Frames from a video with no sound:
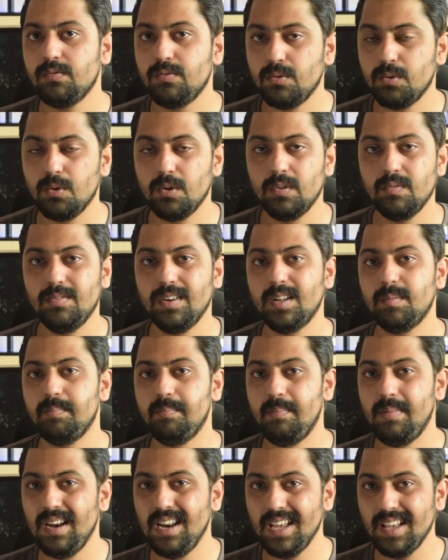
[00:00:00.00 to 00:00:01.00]
phone with
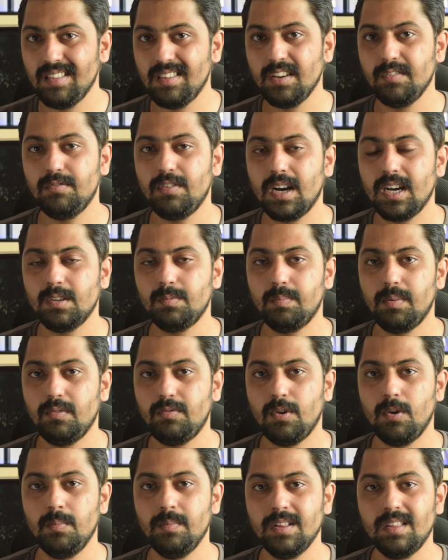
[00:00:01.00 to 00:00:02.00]
blazing fast
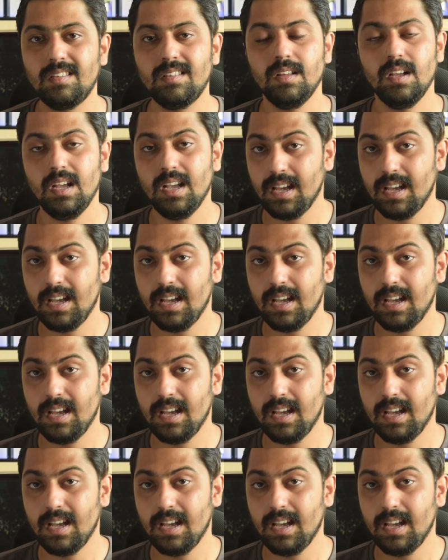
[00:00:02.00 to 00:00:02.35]
performance,